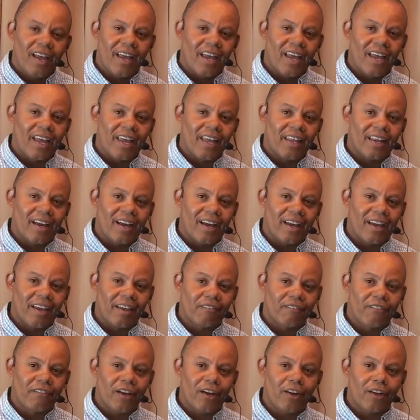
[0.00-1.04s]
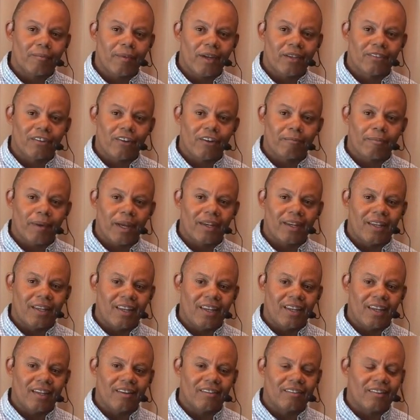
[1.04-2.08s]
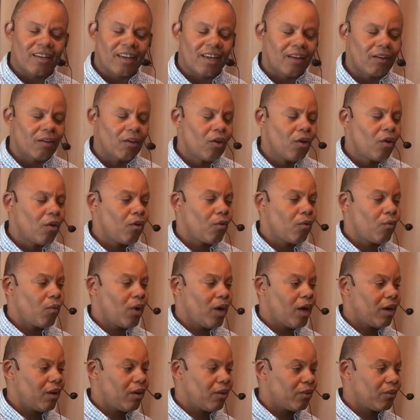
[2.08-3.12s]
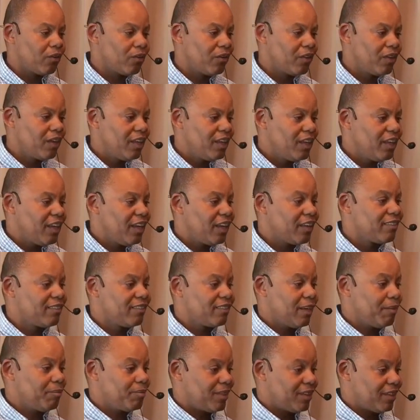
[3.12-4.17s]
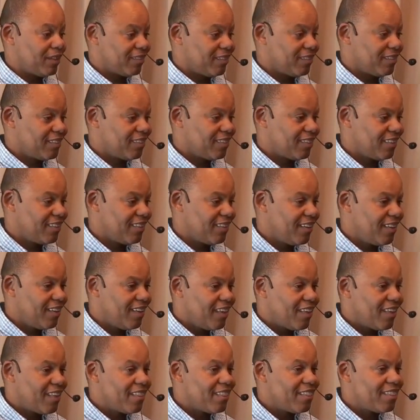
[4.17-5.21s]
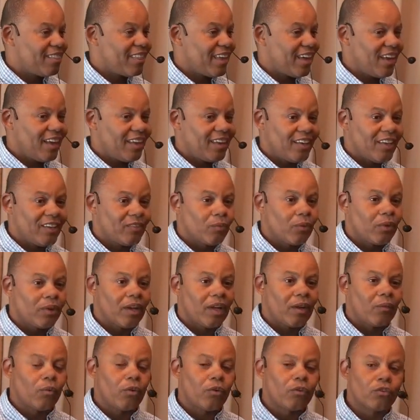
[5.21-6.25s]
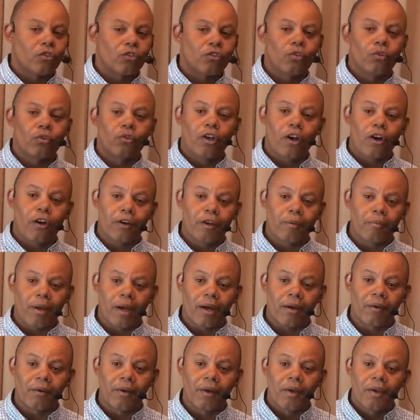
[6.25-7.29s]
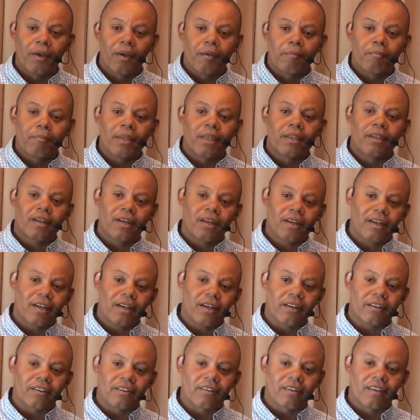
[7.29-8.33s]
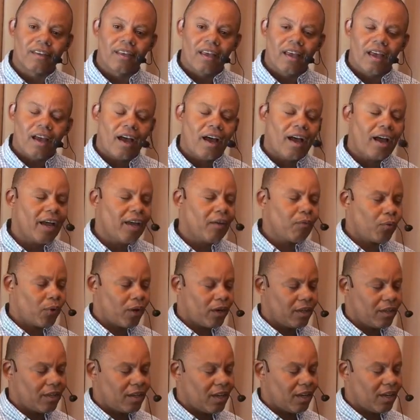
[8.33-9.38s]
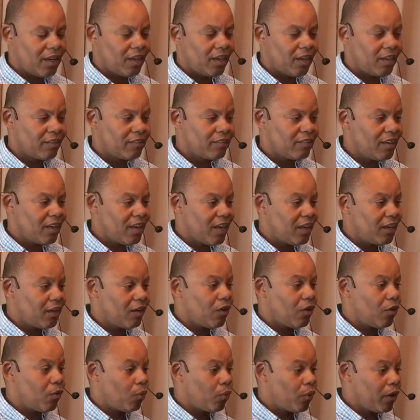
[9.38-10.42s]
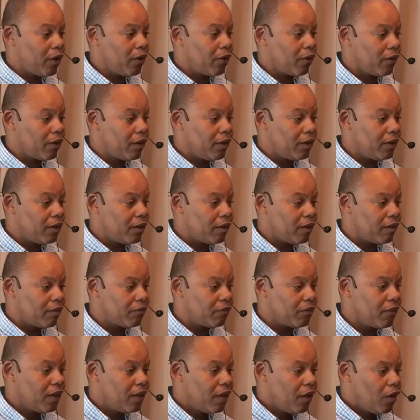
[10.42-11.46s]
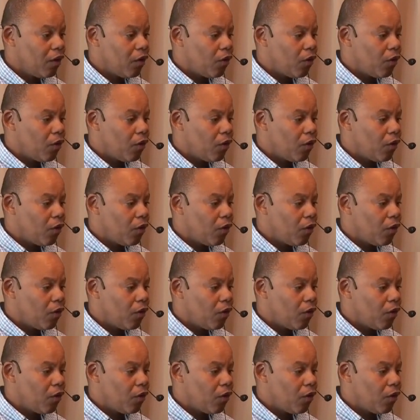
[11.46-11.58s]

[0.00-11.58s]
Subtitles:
And I found myself by the end, I was like, wow, acceptance. That is what I want to talk about, because I recognize and am aware of